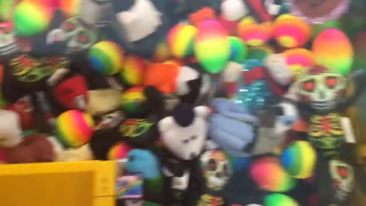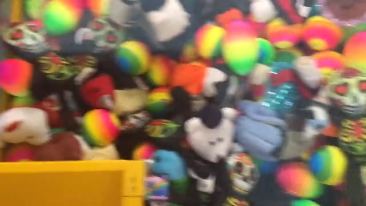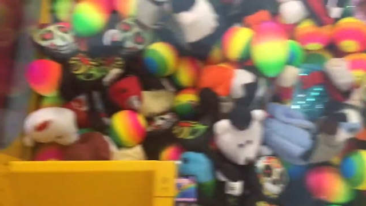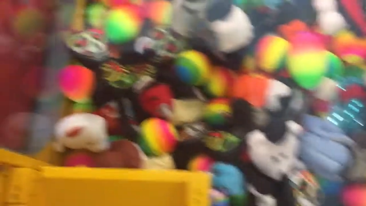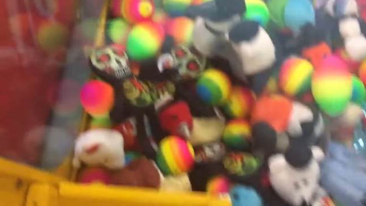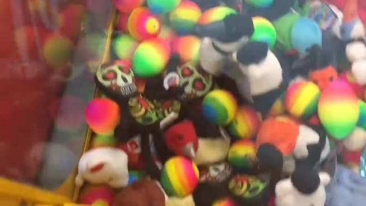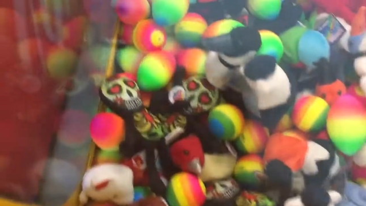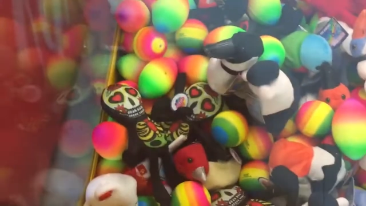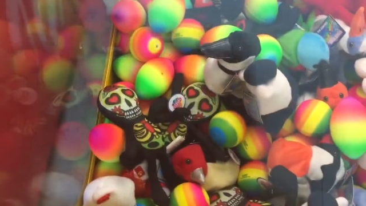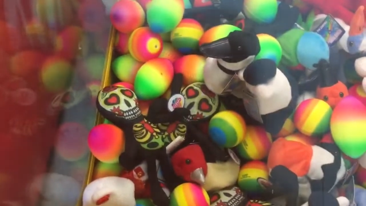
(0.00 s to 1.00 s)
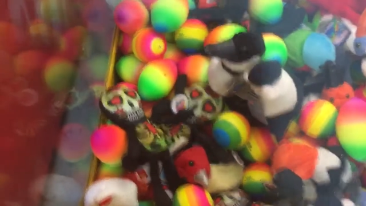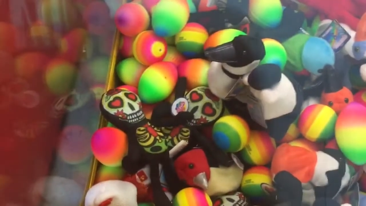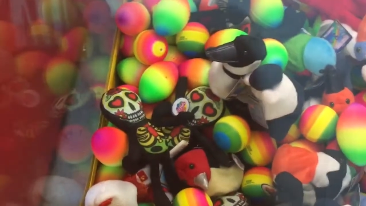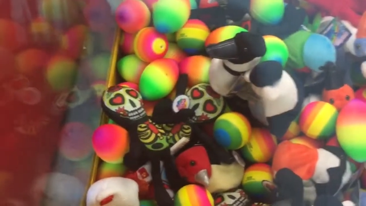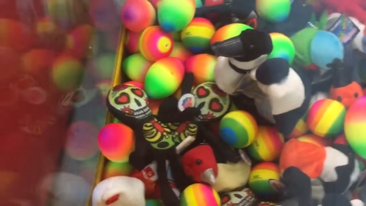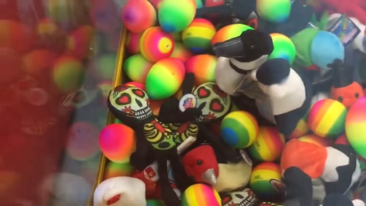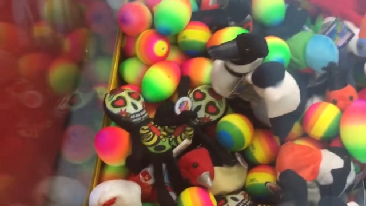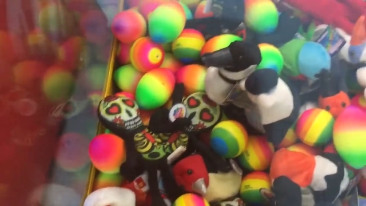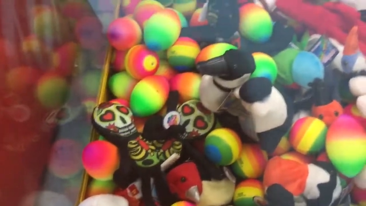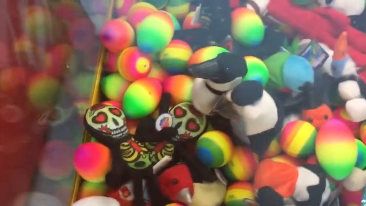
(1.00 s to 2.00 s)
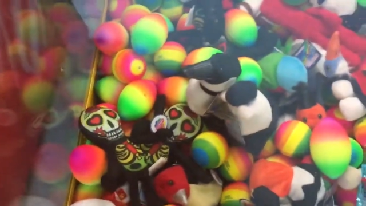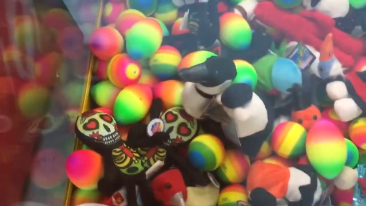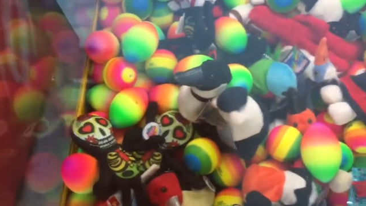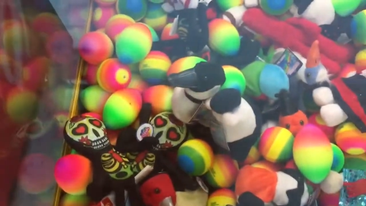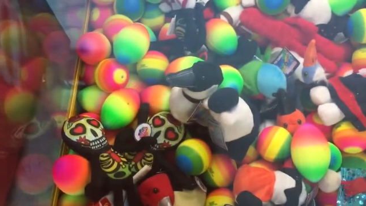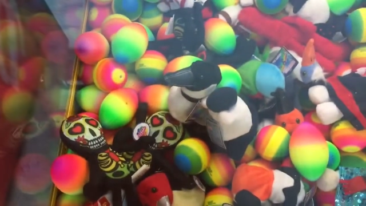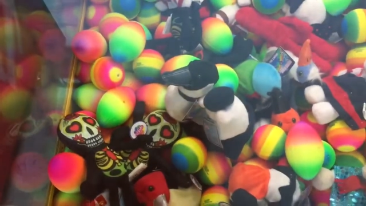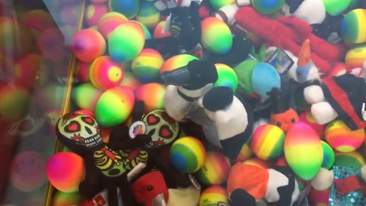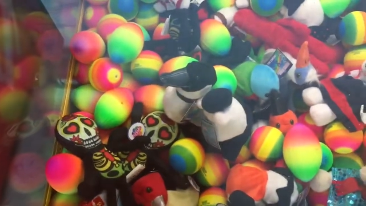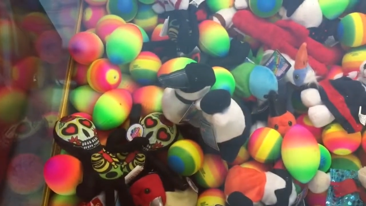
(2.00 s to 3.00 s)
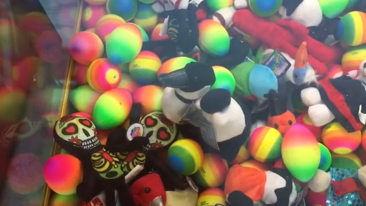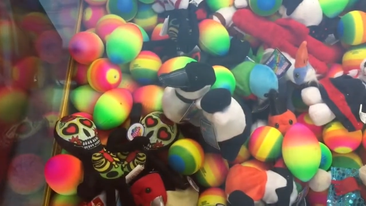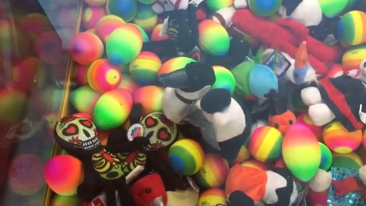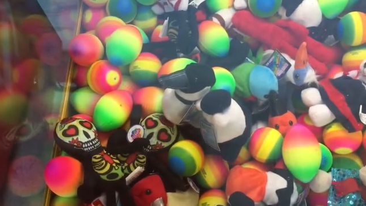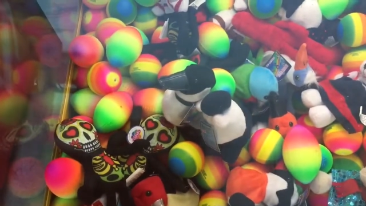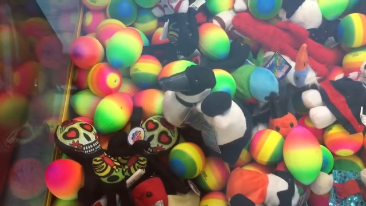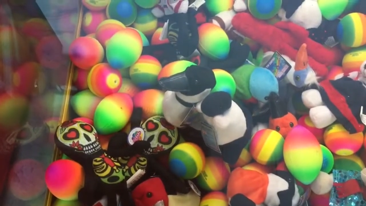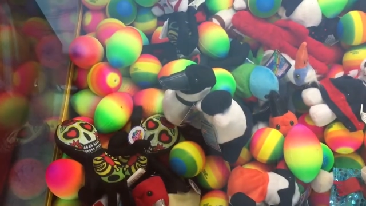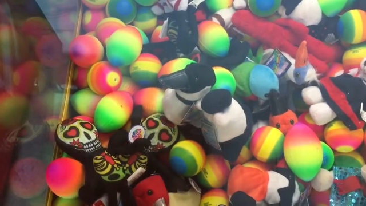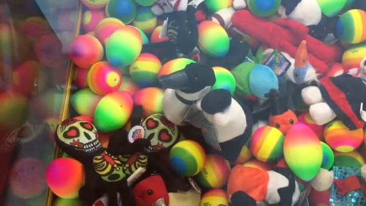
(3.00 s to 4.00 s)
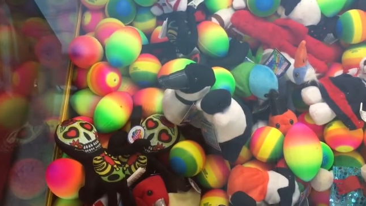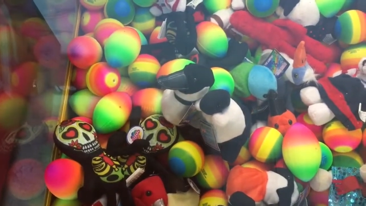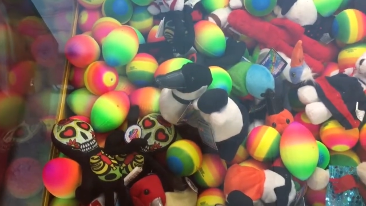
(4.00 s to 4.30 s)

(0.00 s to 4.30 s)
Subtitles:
Nobody's mouth can be seen.